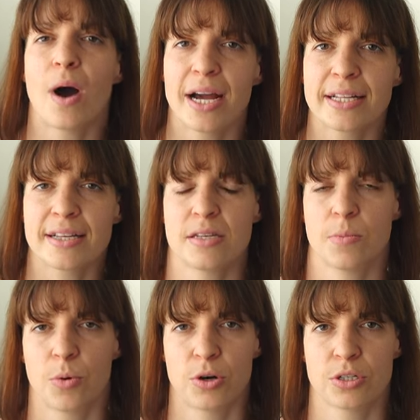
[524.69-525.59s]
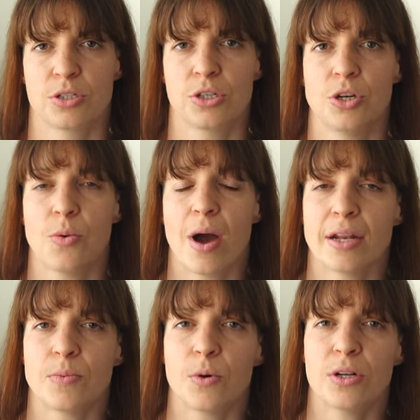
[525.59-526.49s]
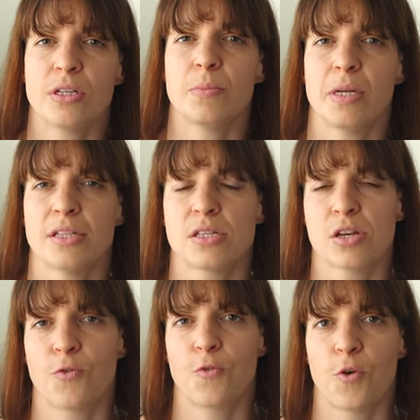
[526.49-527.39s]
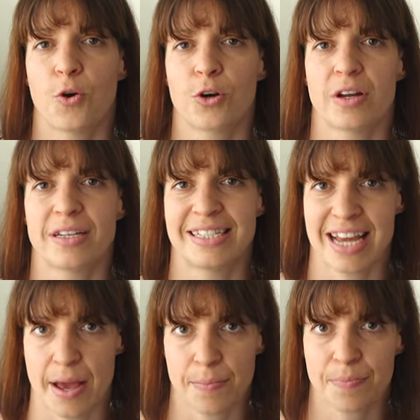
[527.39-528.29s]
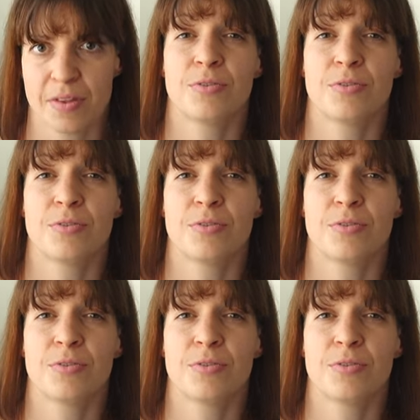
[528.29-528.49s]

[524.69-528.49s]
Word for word: why it is important to you, and what it means for them.